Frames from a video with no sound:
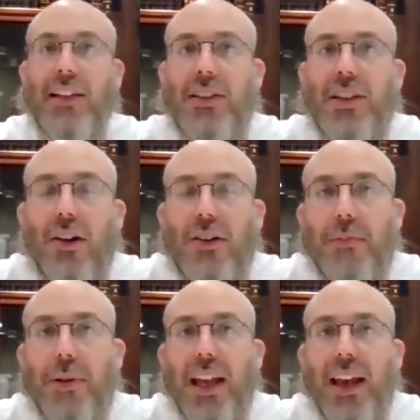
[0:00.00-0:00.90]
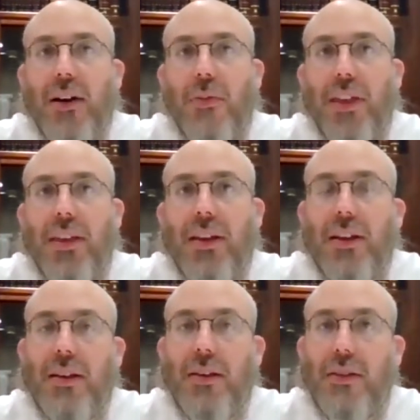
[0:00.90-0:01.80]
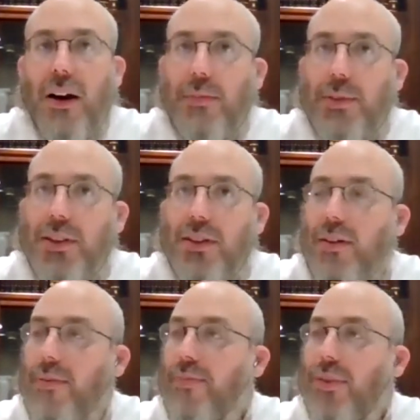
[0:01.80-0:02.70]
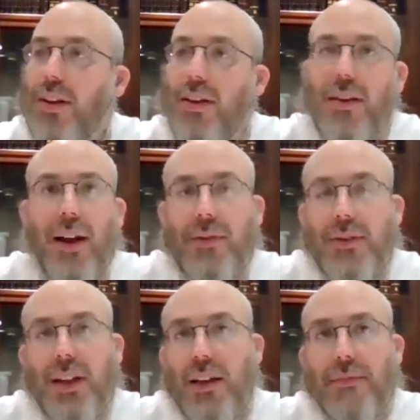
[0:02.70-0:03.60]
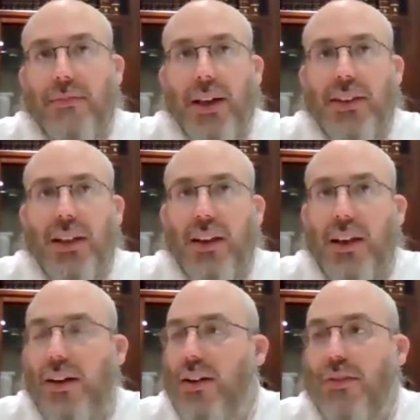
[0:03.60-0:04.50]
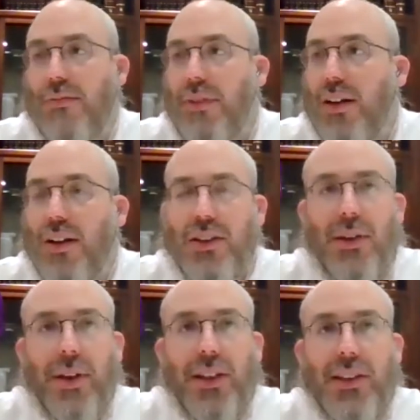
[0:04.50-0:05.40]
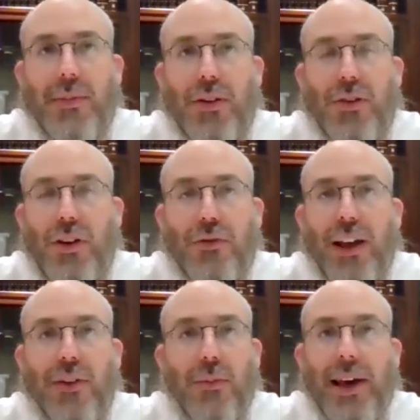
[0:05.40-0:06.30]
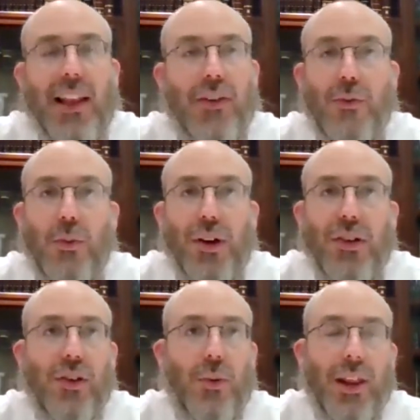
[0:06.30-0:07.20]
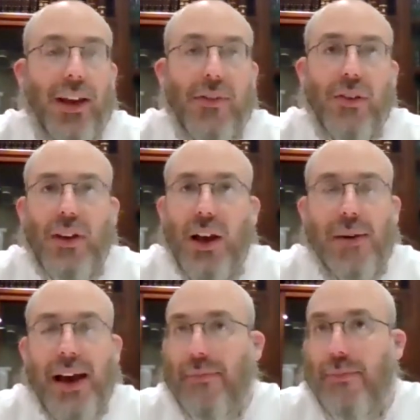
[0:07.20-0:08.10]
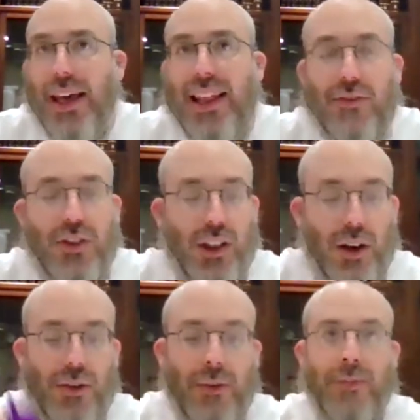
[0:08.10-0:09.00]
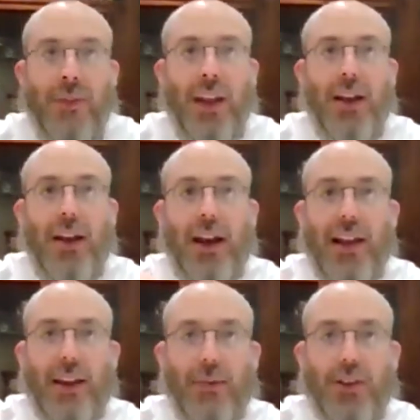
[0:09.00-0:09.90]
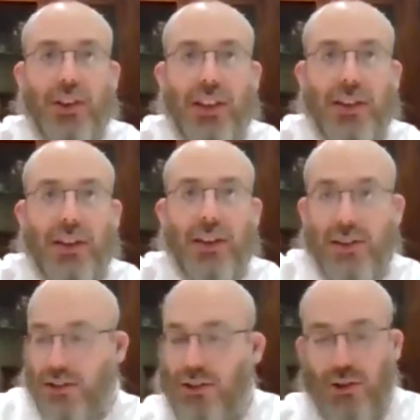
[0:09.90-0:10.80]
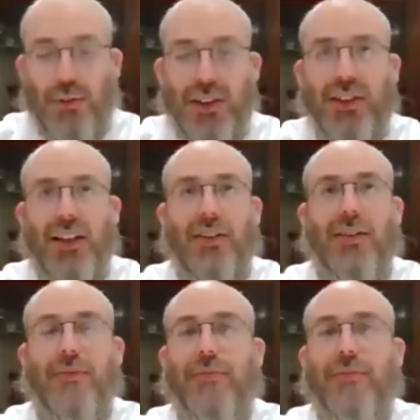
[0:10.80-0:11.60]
and start playing with tops, like basically a something similar to a dreidel made out of wood or whatever, made out of stone, and they would just twist it,